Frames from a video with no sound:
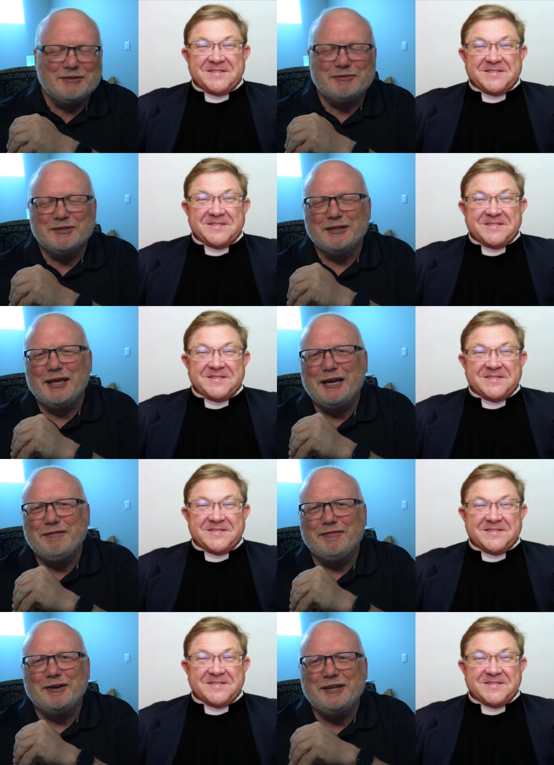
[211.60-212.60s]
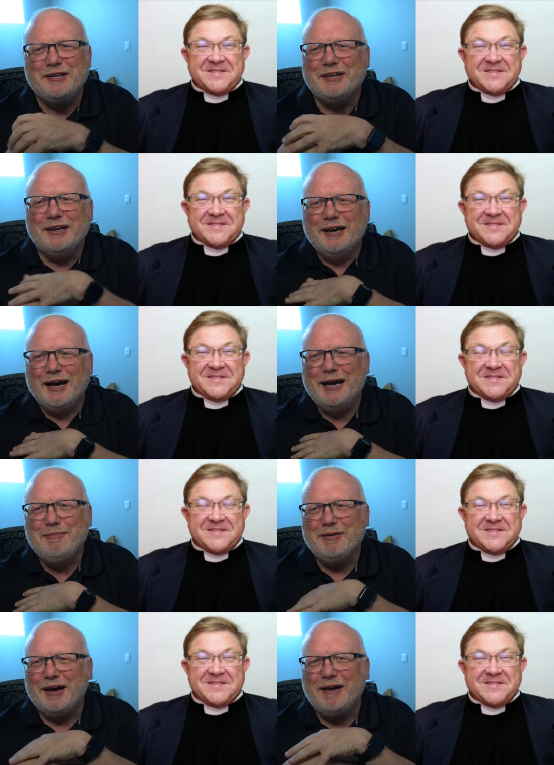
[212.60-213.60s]
Speaker 1: It was a lot of fun, and
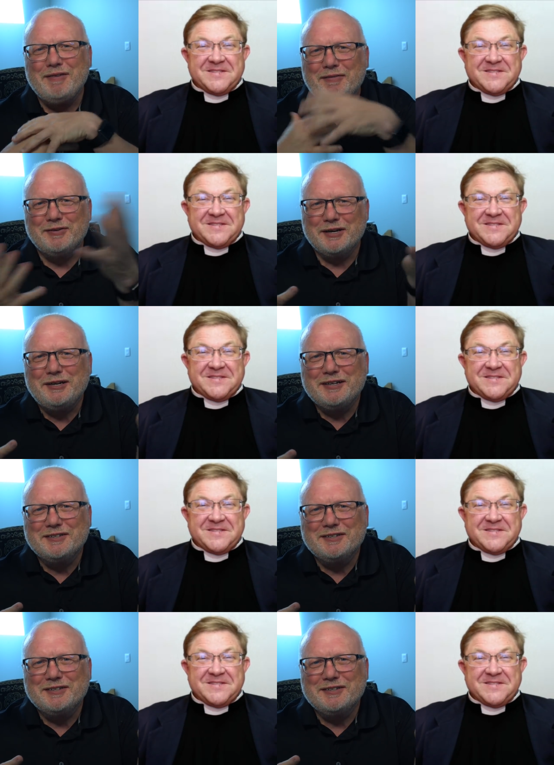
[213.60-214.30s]
I've I've never done an